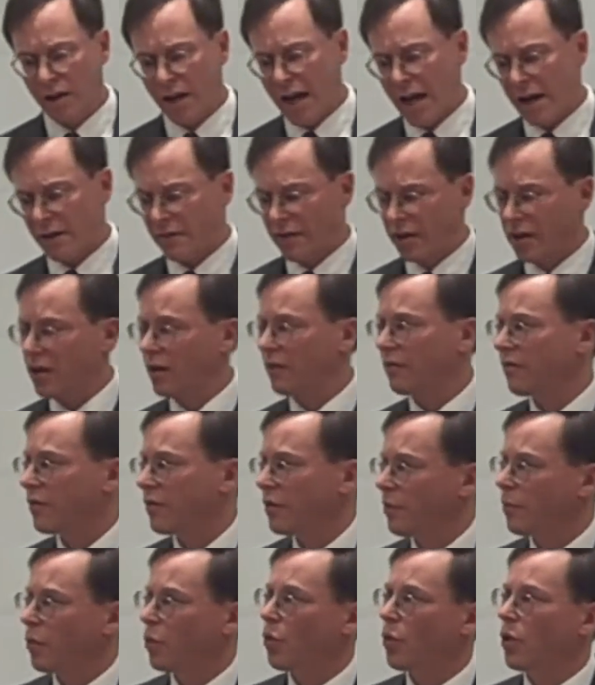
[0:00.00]
advocate for
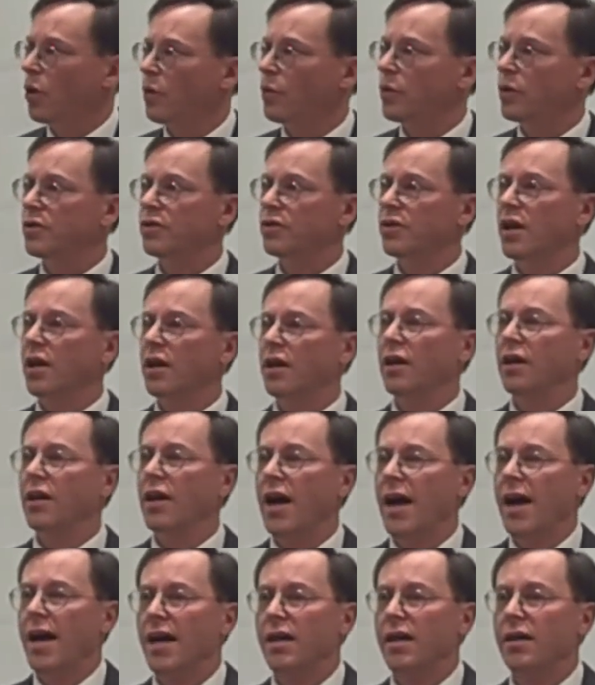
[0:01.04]
the poor was that it
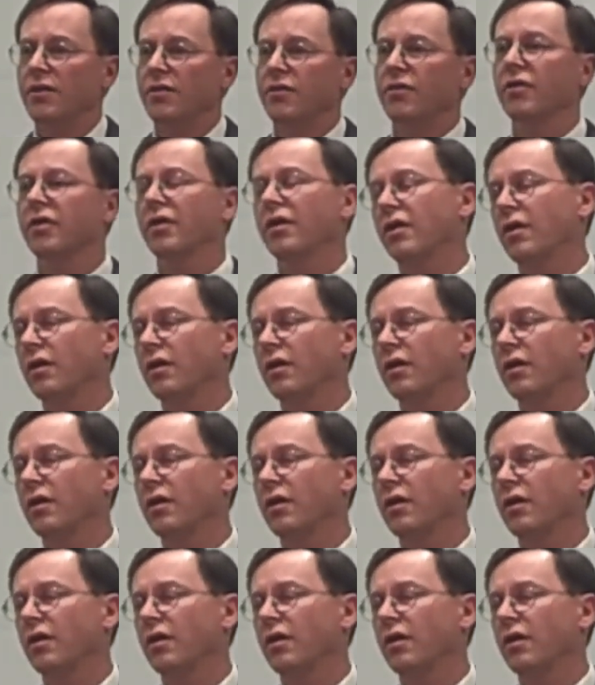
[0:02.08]
has